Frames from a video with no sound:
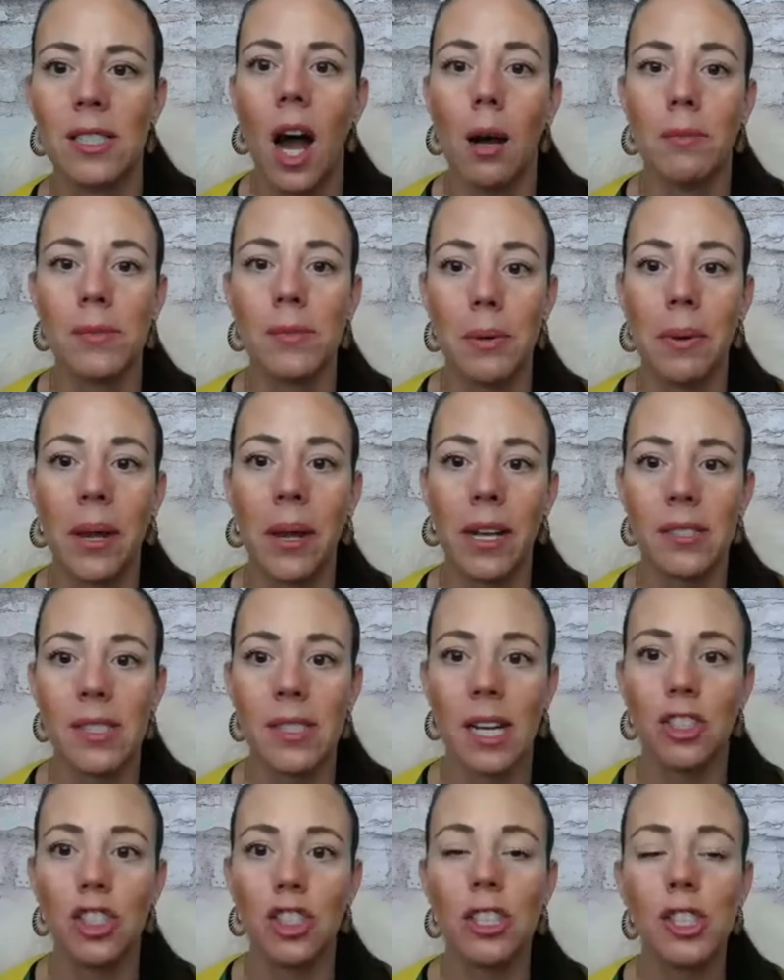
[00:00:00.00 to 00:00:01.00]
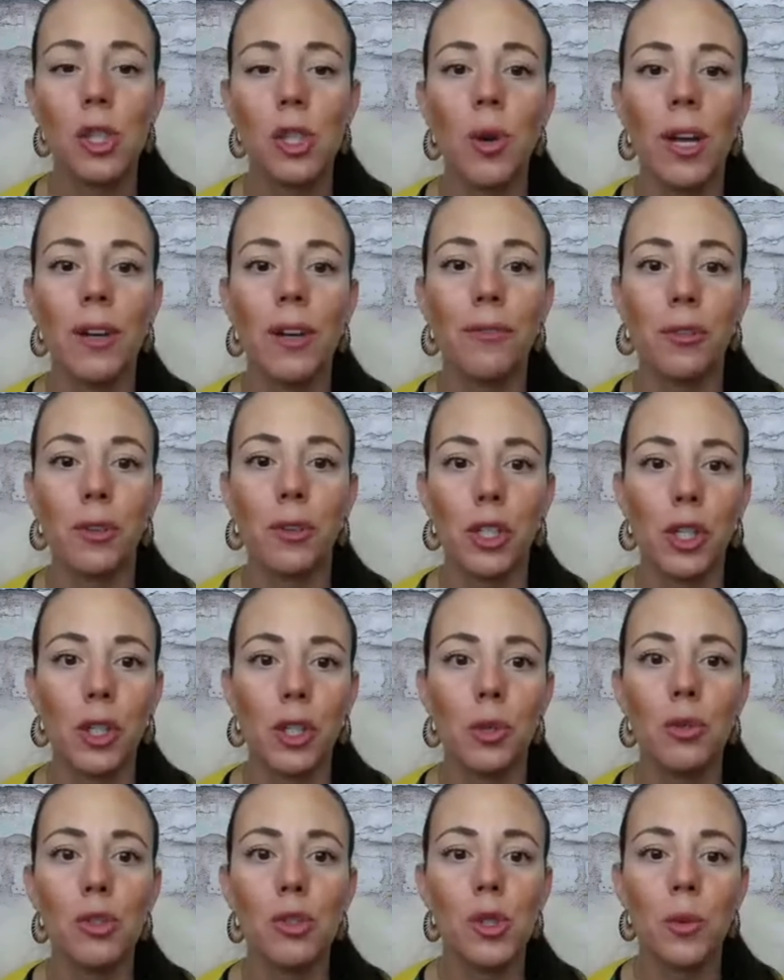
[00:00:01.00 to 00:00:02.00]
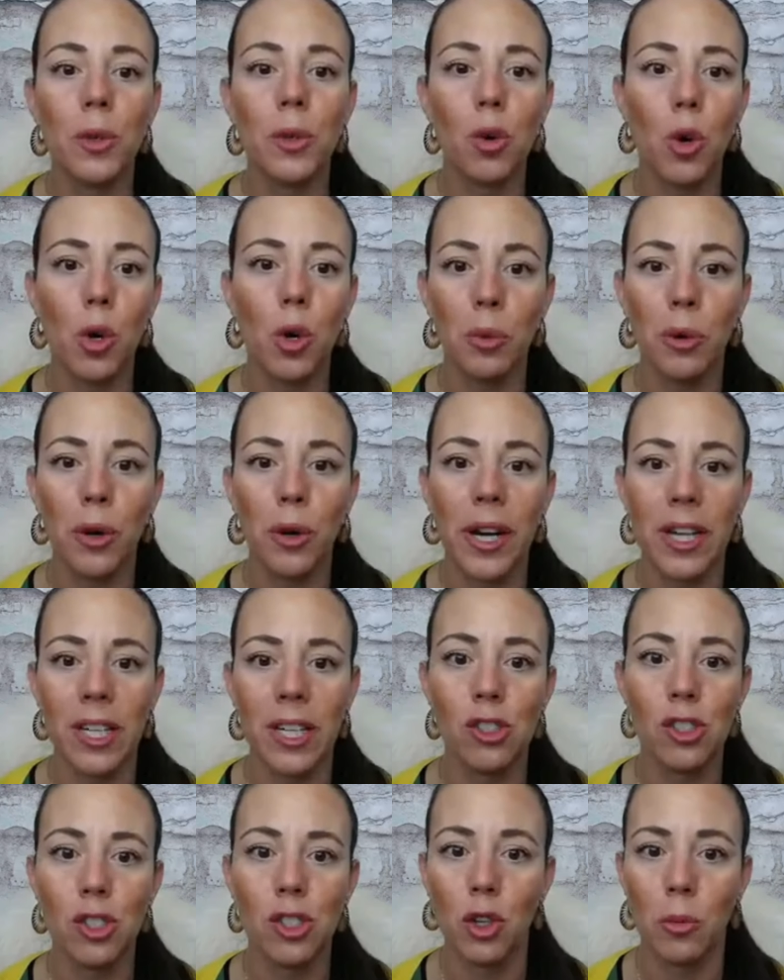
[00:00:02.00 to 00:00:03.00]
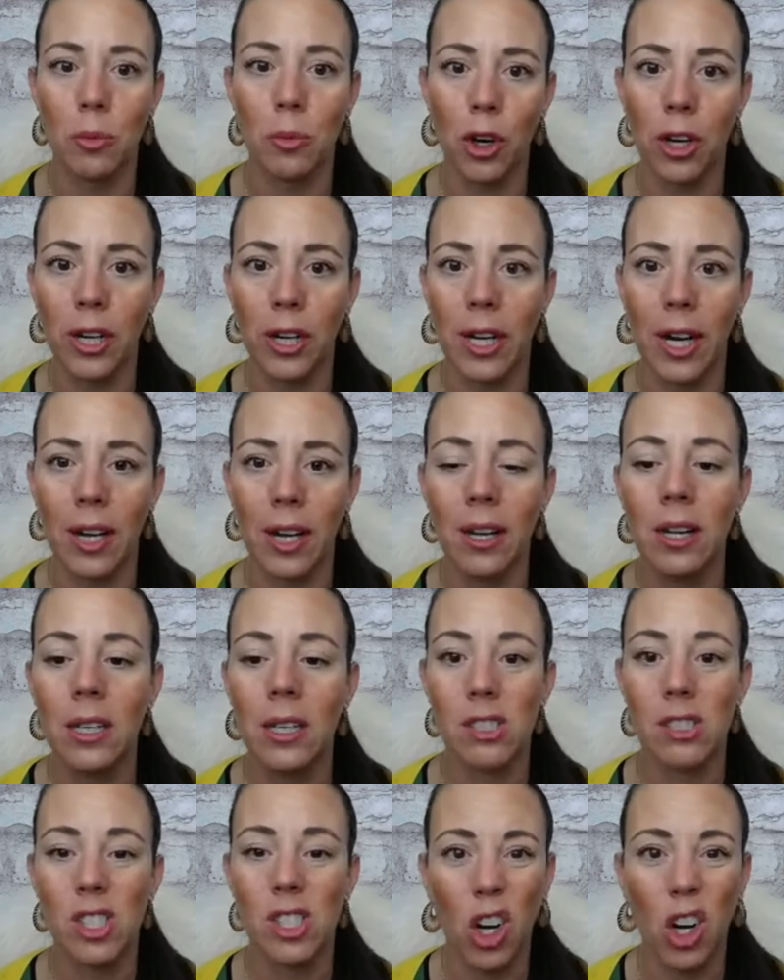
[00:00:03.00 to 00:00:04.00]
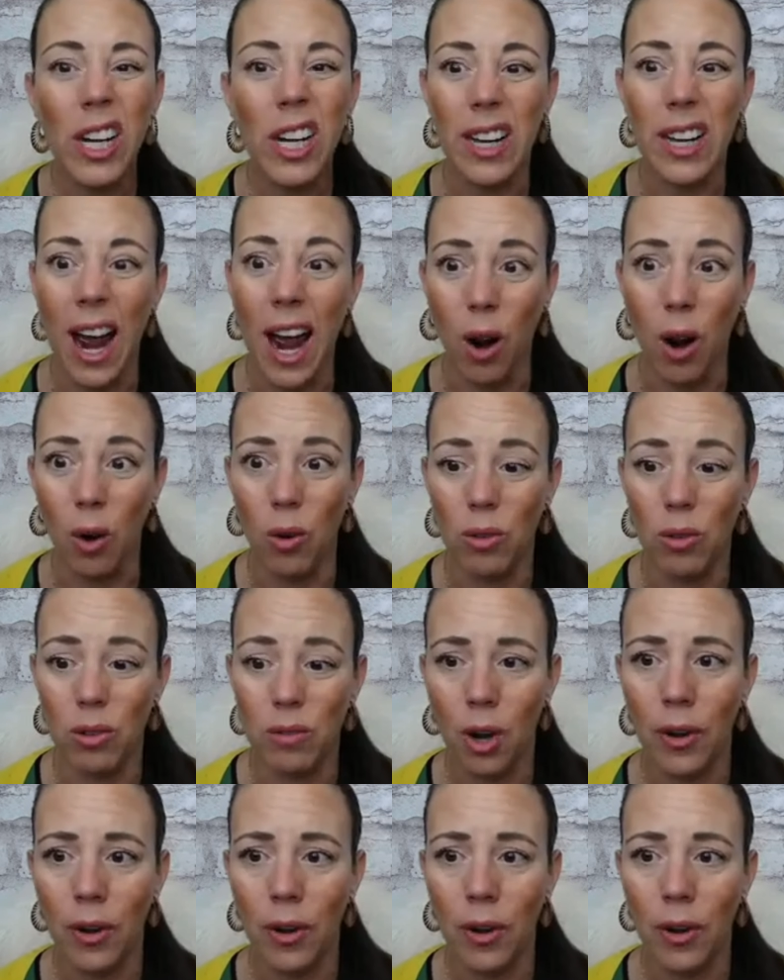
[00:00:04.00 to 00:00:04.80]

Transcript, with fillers: to pay attention to and for you to incorporate into your marketing starting now.